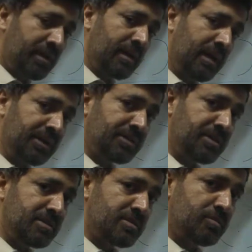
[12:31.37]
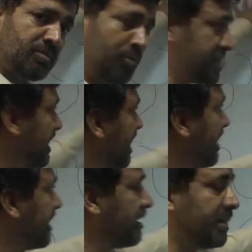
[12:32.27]
collections which
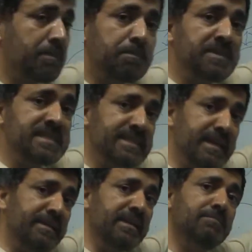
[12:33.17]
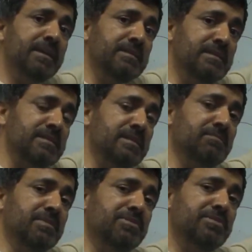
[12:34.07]
are represented by these
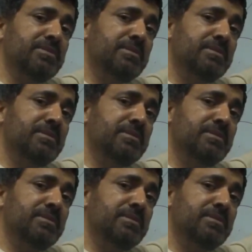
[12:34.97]
symbols.